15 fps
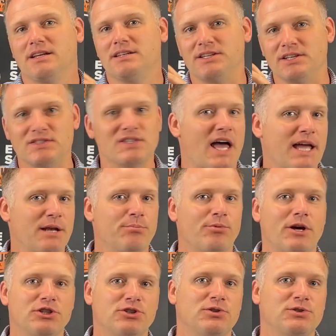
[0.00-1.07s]
design
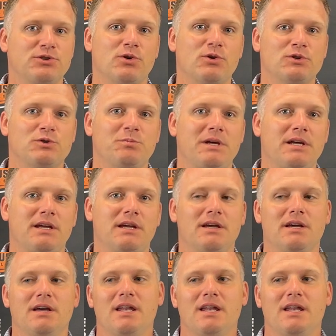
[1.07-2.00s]
pressure, so to speak,